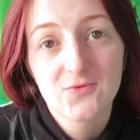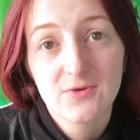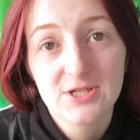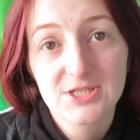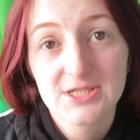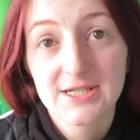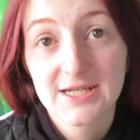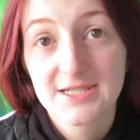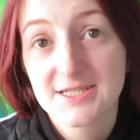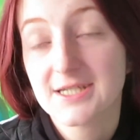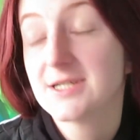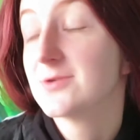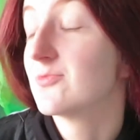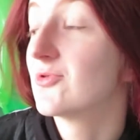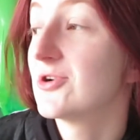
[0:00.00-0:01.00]
for watching and
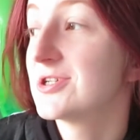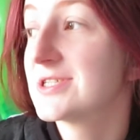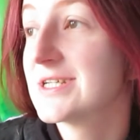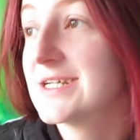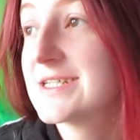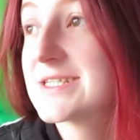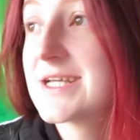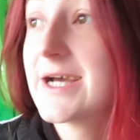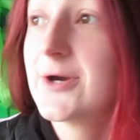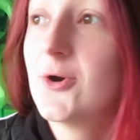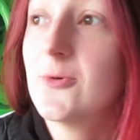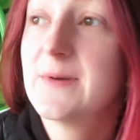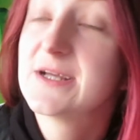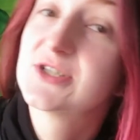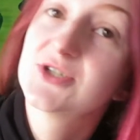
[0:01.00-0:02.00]
seeing the process. I
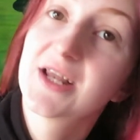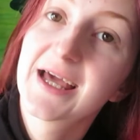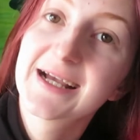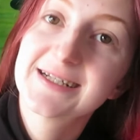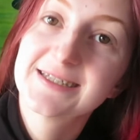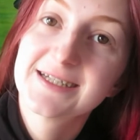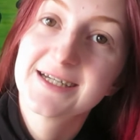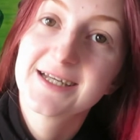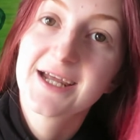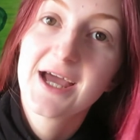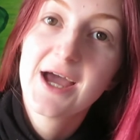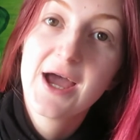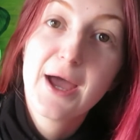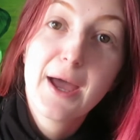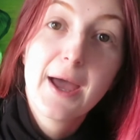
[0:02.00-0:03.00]
hope that you liked it.
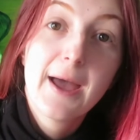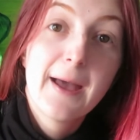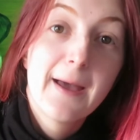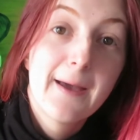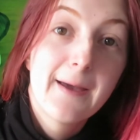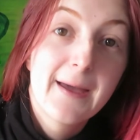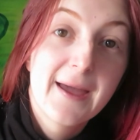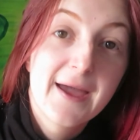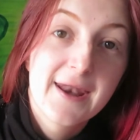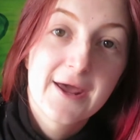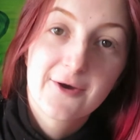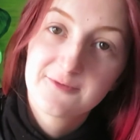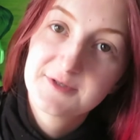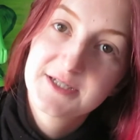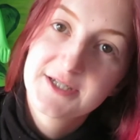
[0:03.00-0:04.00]
And I
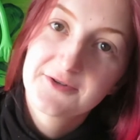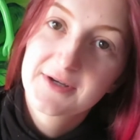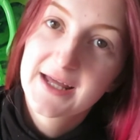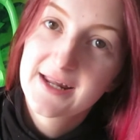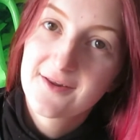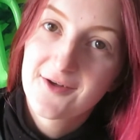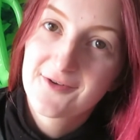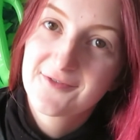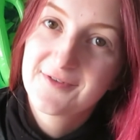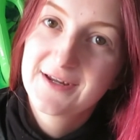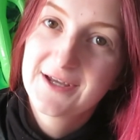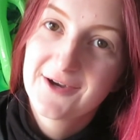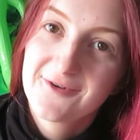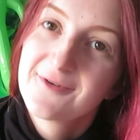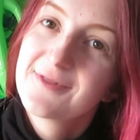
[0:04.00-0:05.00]
hope to see you again in another
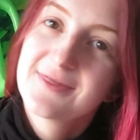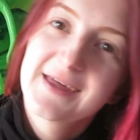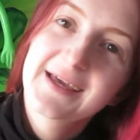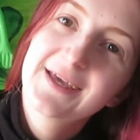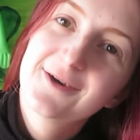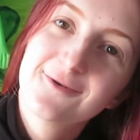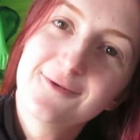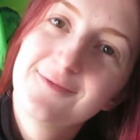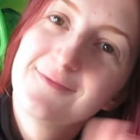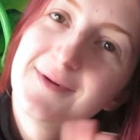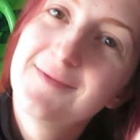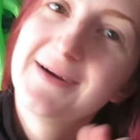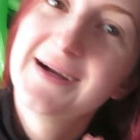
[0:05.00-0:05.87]
video. Thank you. Bye